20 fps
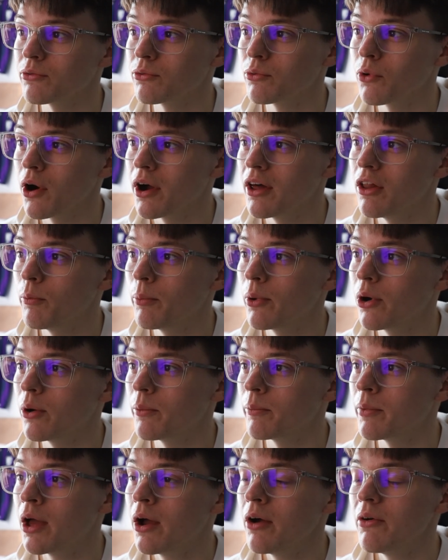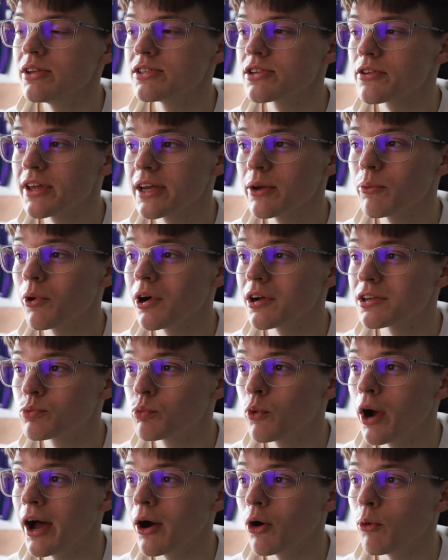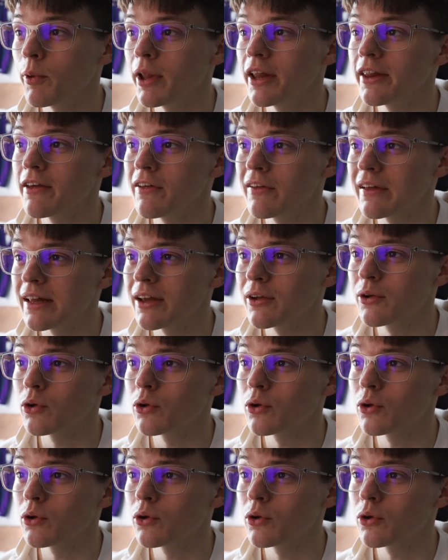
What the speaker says: right at the bottom, which I think works well, but I think they